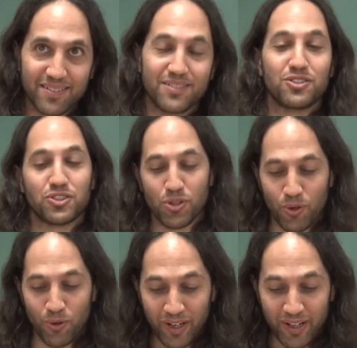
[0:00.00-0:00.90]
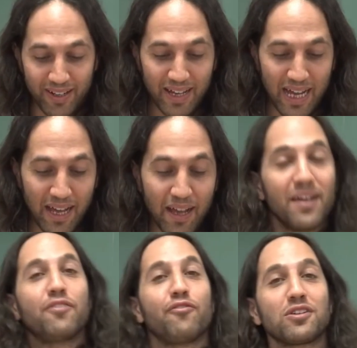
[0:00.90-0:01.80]
So,
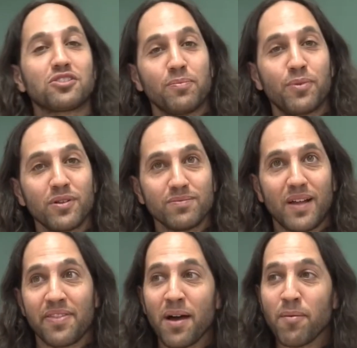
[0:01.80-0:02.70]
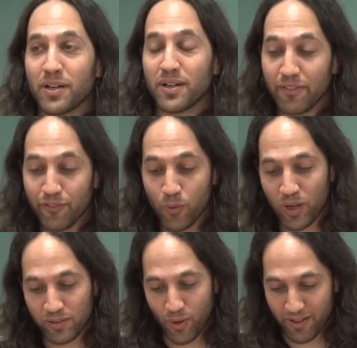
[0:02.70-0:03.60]
for example, a number, if you want
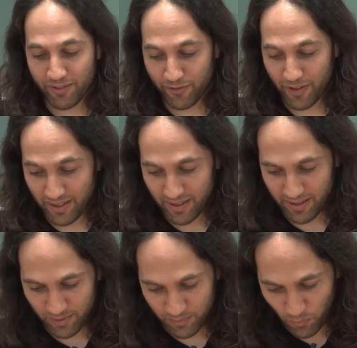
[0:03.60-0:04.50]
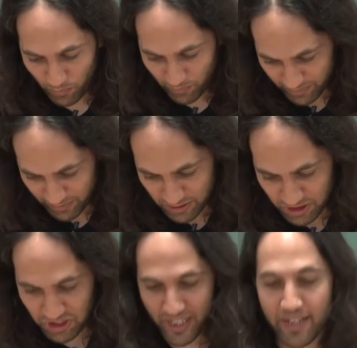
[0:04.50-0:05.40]
to have a
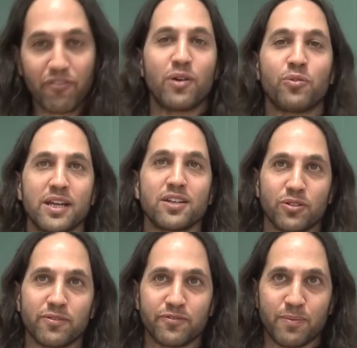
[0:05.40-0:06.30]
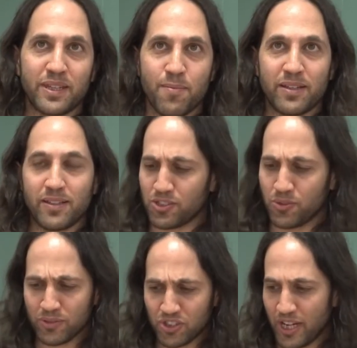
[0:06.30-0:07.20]
strict foundation of mathematics, you
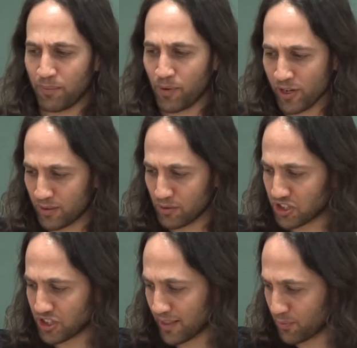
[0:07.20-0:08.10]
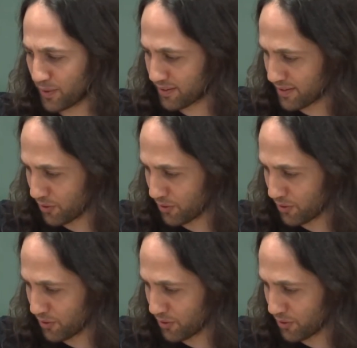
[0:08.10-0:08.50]
want to say, I'm going to start with